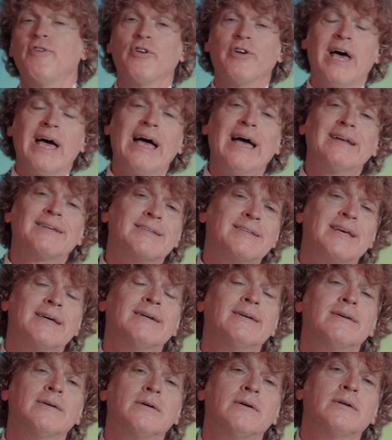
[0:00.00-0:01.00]
you're not
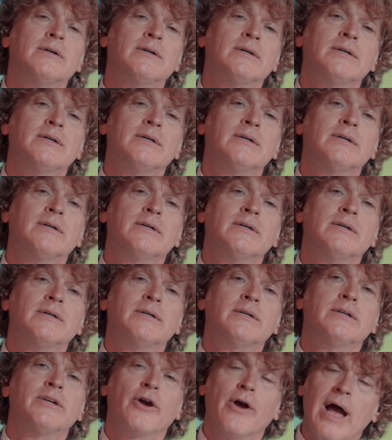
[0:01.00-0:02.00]

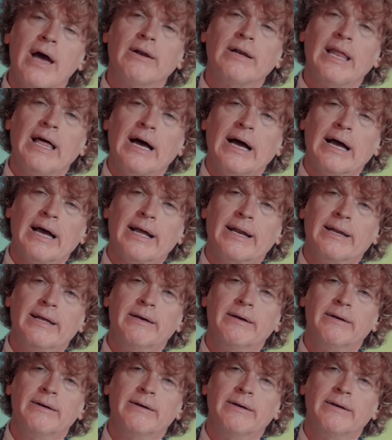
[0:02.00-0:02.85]
you're out of line